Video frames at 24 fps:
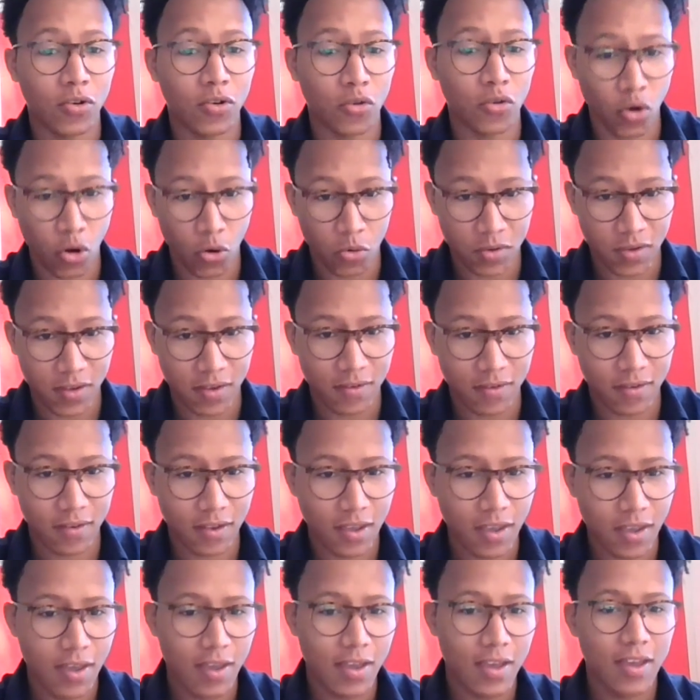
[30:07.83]
All right,
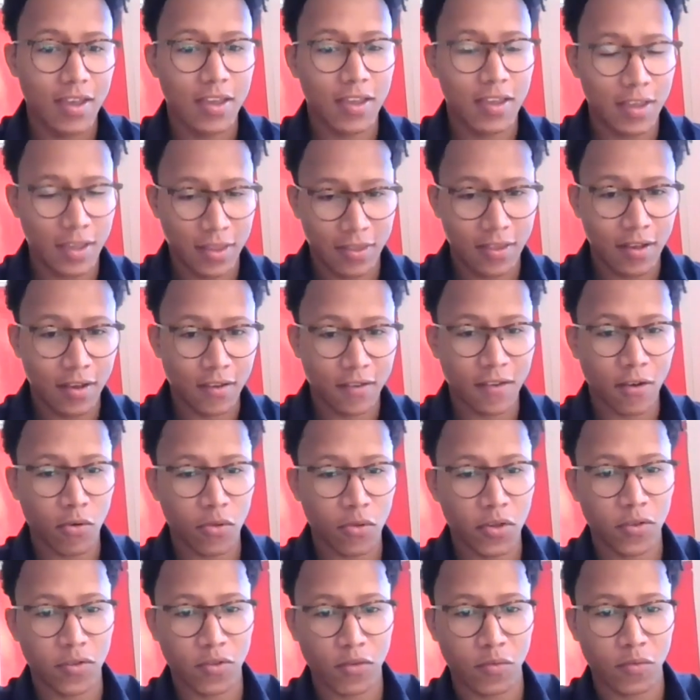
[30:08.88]
wow, some great examples
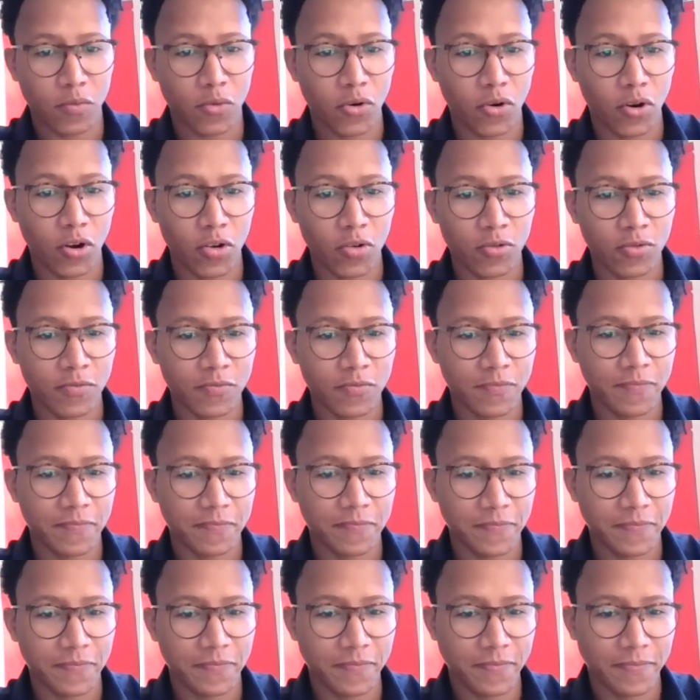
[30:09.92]
there. Um,
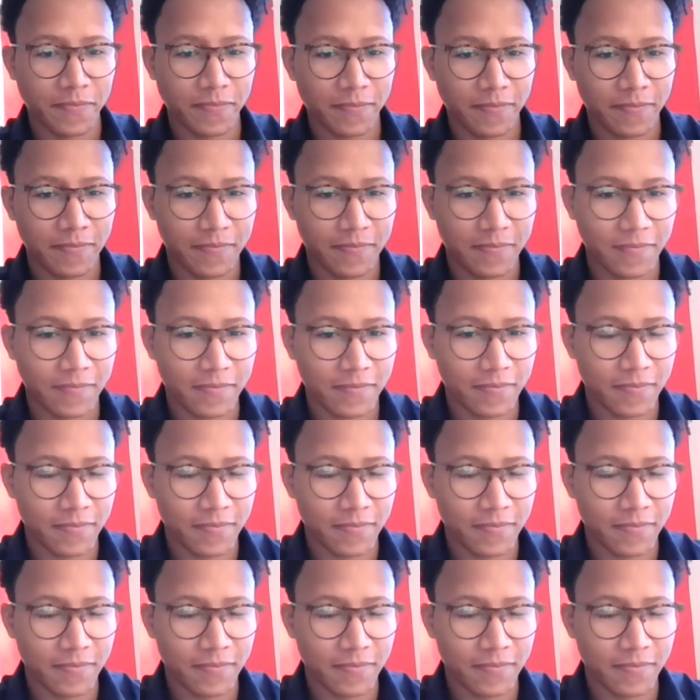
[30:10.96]
Jordan would like to know